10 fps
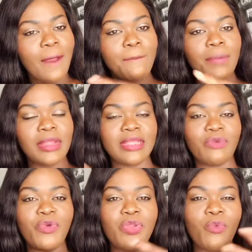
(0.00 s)
but
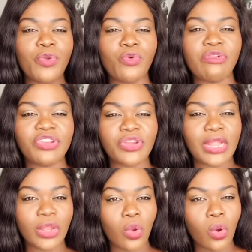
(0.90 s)
when we reached
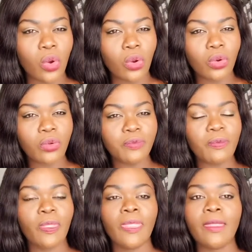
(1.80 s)
Charles de Gaulle,
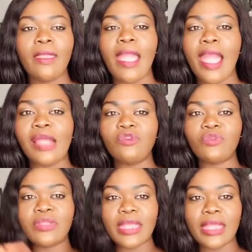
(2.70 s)
I had to
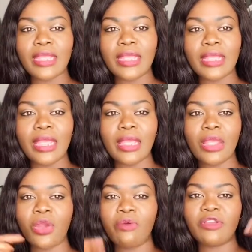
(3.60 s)
take a
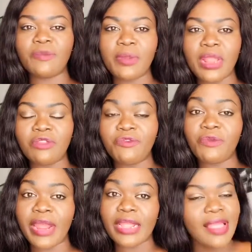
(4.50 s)
correspondent
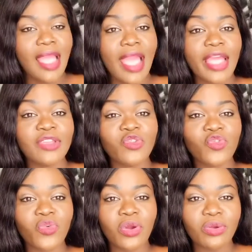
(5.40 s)
flight. I
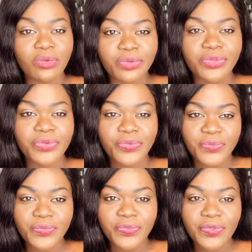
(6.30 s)
struggled.
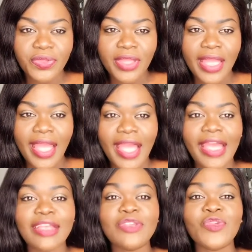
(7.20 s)

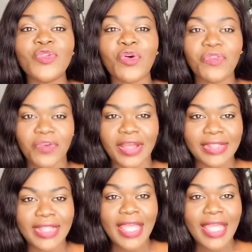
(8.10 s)
I suffered.